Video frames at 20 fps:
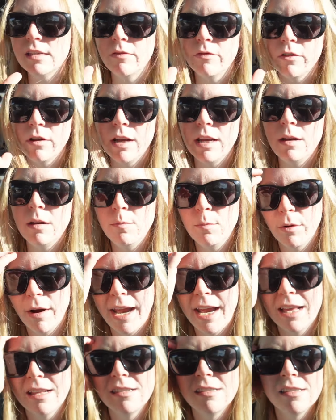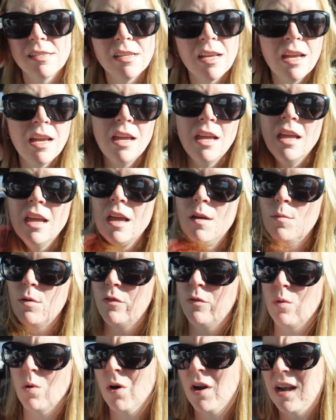different brands
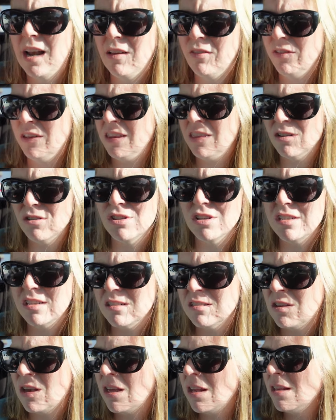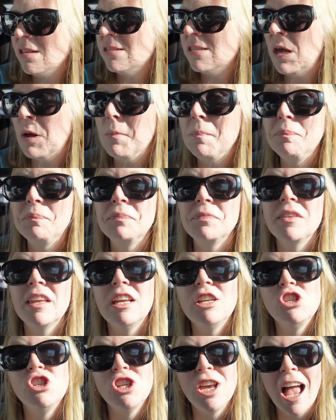before and I feel like they're just as good. So
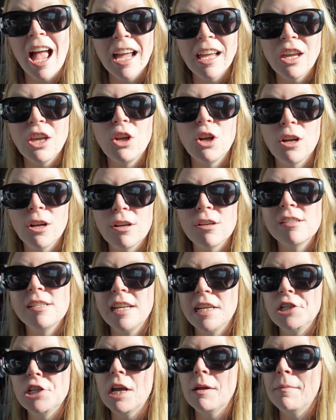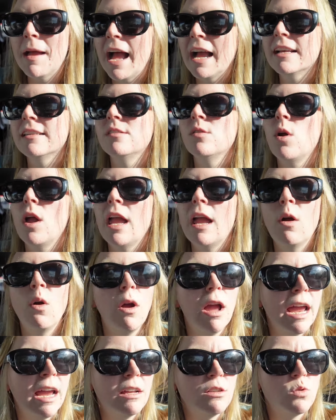check your T J Maxx
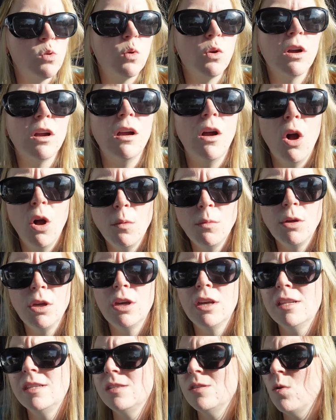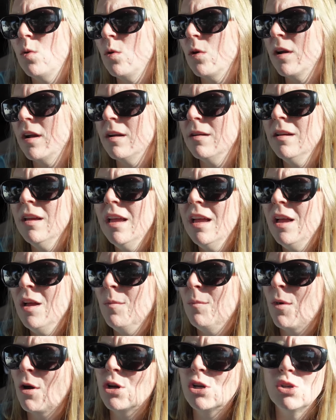and or HomeGoods or
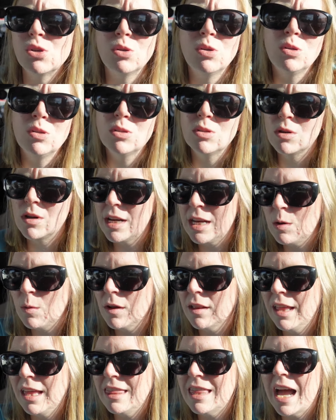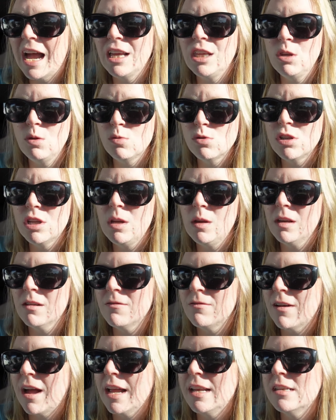Marshalls or anywhere like that. Usually you
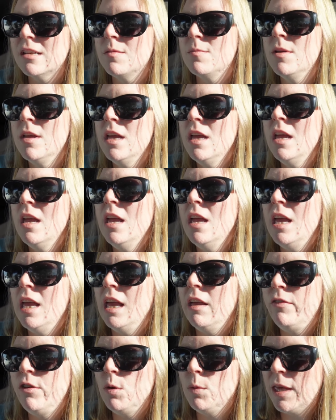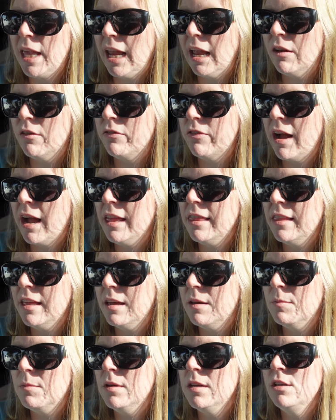can find them. If you can't find
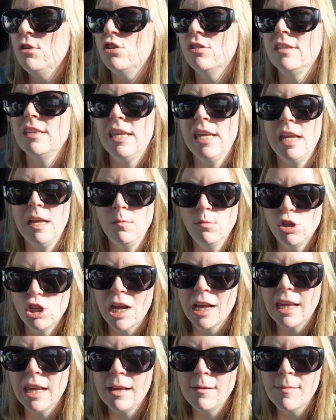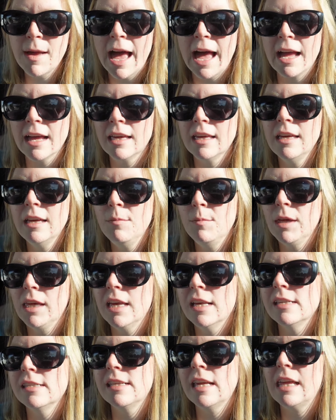them, just keep checking back,
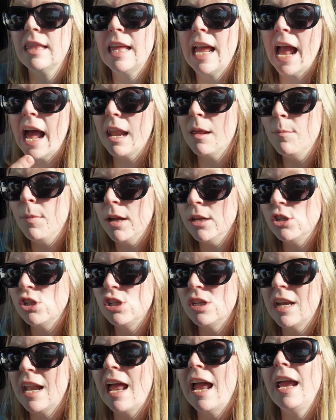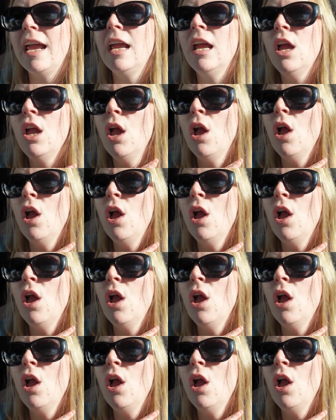because like they had a bunch today,